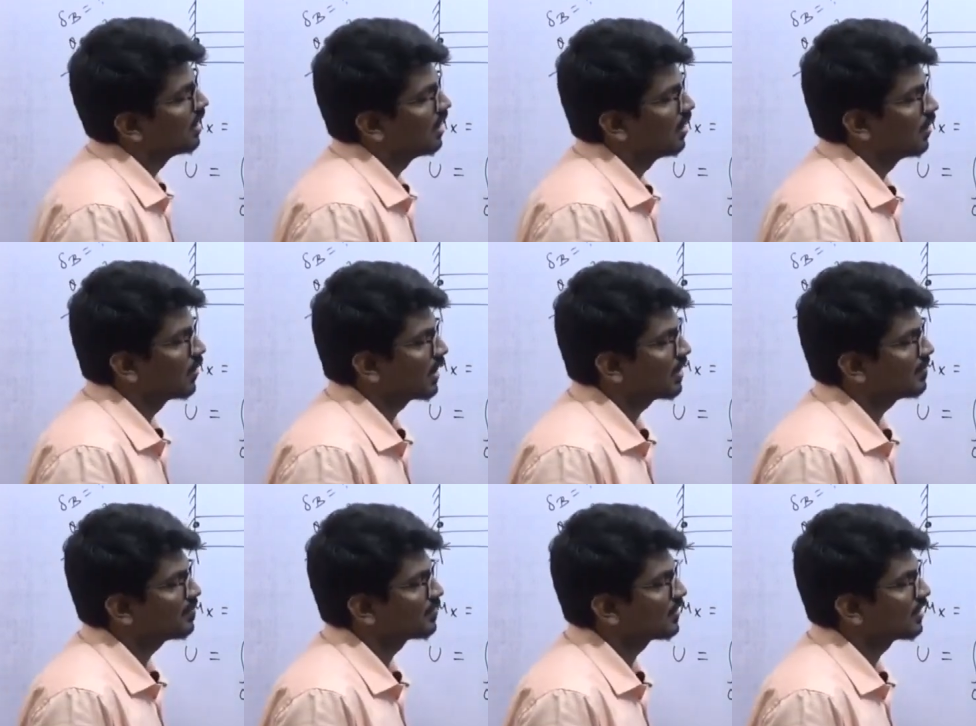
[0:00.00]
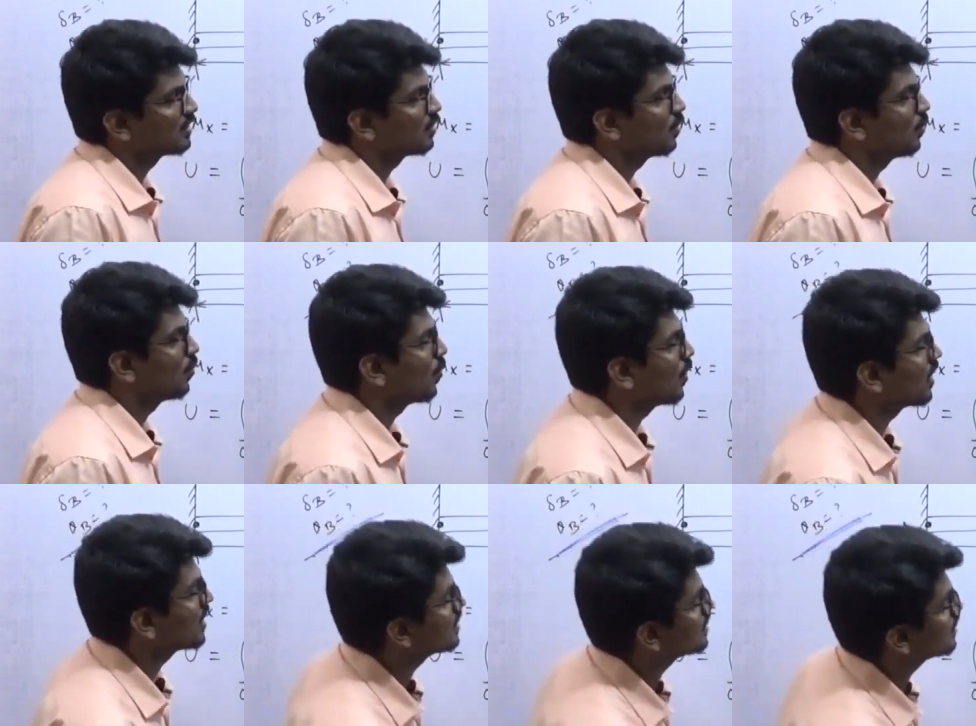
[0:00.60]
Okay, so what is